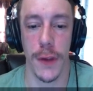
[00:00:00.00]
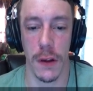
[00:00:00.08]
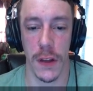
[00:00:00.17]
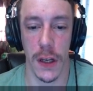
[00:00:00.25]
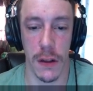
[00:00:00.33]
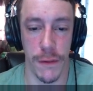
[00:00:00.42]

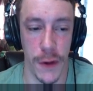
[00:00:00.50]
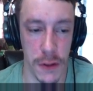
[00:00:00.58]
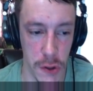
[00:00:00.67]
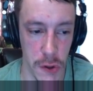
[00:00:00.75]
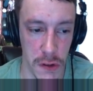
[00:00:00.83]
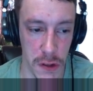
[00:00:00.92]
using its
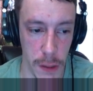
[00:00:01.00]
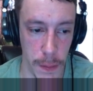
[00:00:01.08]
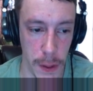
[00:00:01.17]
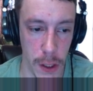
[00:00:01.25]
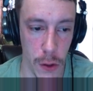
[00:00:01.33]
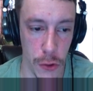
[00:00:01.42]
visitor C
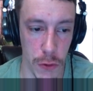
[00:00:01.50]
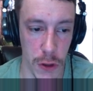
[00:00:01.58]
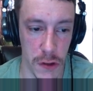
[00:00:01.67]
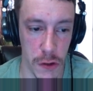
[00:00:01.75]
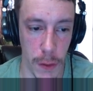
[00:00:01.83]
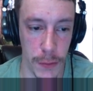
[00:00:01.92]
P U through
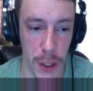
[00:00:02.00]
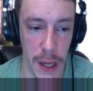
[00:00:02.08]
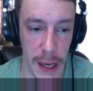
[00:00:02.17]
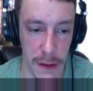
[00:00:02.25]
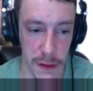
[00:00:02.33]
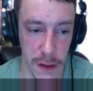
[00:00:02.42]
its scripted
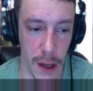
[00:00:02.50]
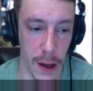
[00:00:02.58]
ex,